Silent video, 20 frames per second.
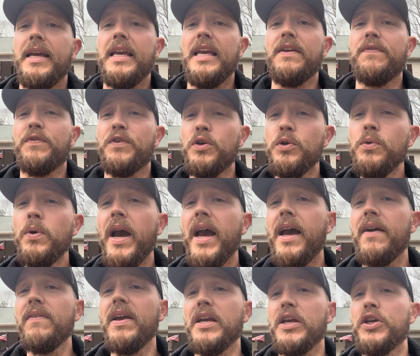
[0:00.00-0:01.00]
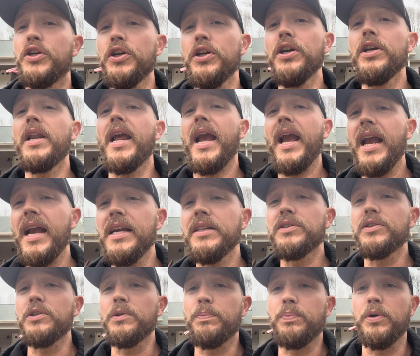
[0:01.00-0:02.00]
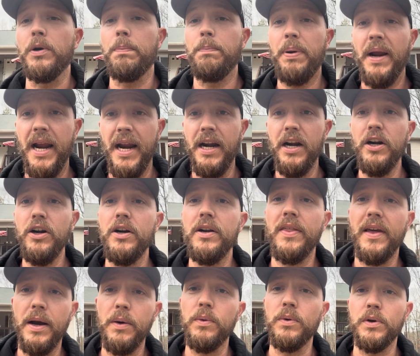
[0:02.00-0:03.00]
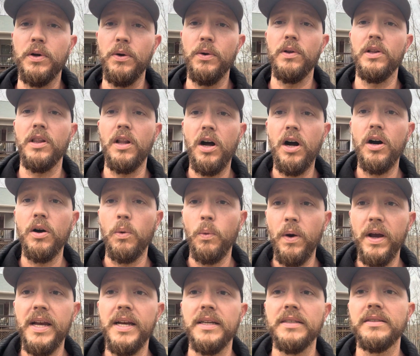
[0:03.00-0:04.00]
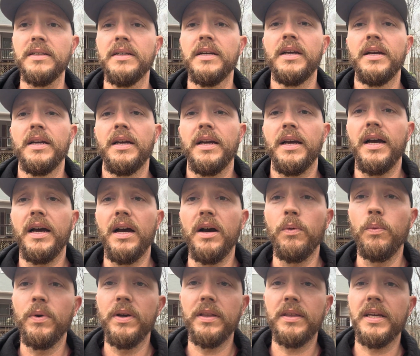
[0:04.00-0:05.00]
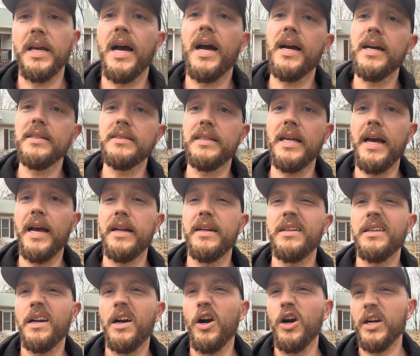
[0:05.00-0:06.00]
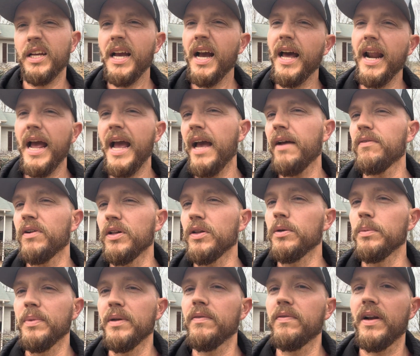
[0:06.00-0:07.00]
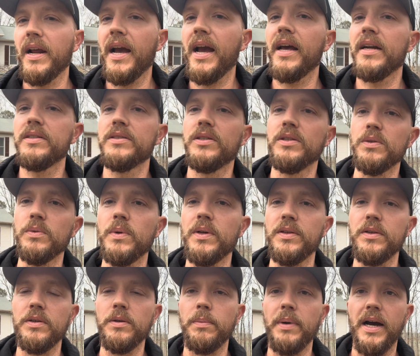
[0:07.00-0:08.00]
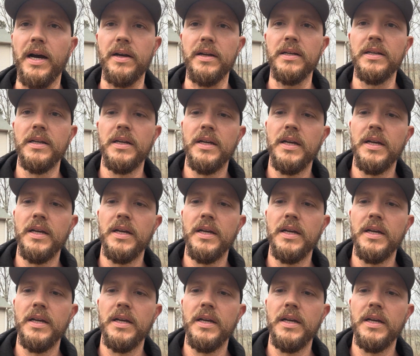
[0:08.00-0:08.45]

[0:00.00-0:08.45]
if you have a good answer prepared, that will go a long ways with guys that are kind of having a little bit of an attitude with you about it.